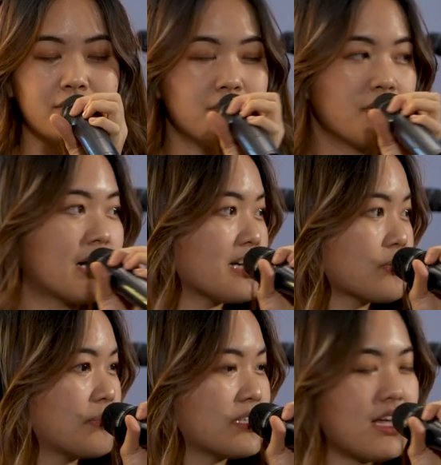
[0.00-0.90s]
feel free to
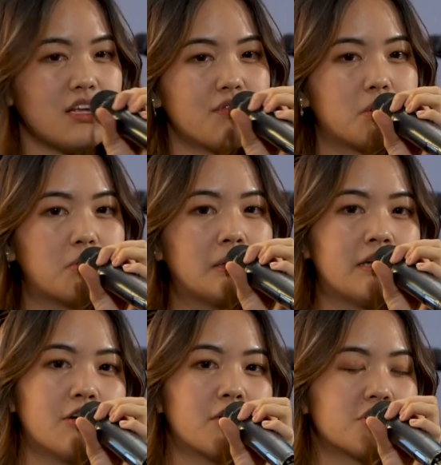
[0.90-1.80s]
ask Thomas any of your
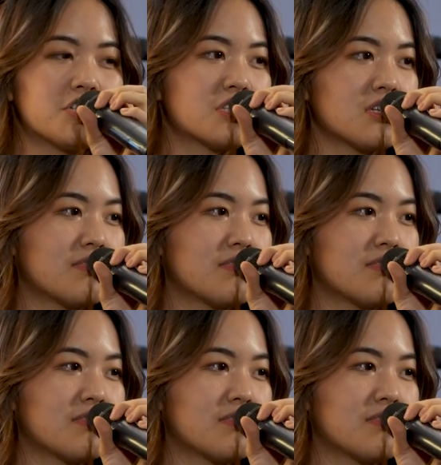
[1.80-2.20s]
burning questions.